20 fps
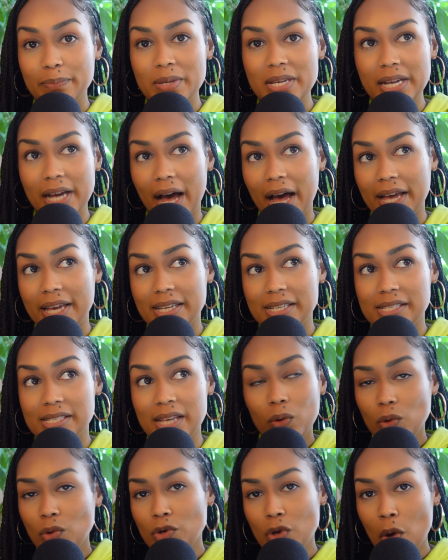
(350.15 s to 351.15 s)
because
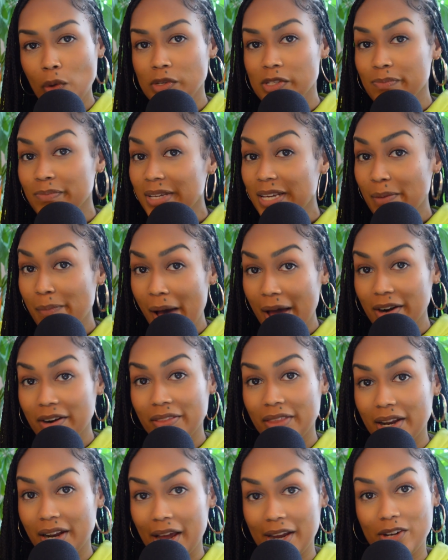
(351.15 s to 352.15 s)
who knows me better
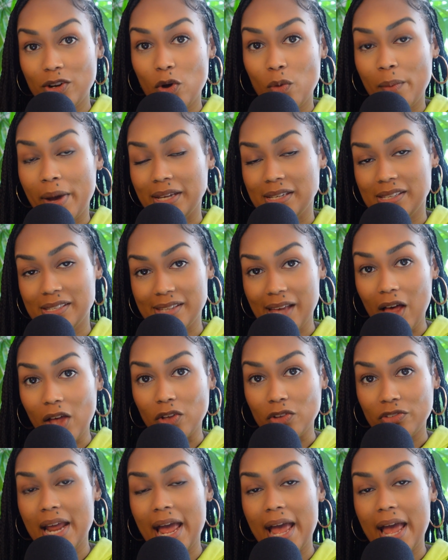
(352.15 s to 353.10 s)
than I know myself?